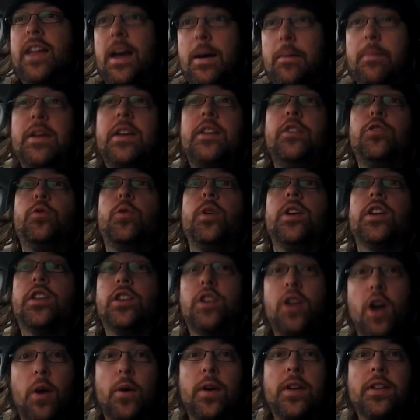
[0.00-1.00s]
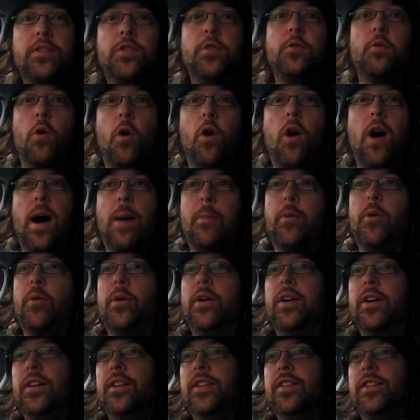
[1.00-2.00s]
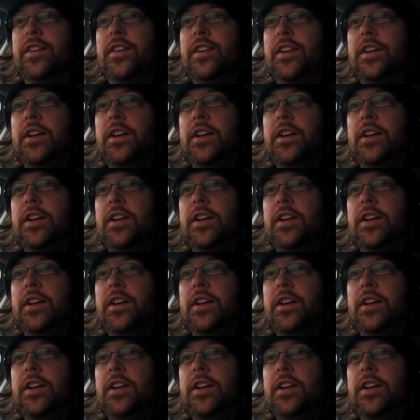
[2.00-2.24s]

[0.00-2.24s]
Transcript: that means we're going to Warhammer World.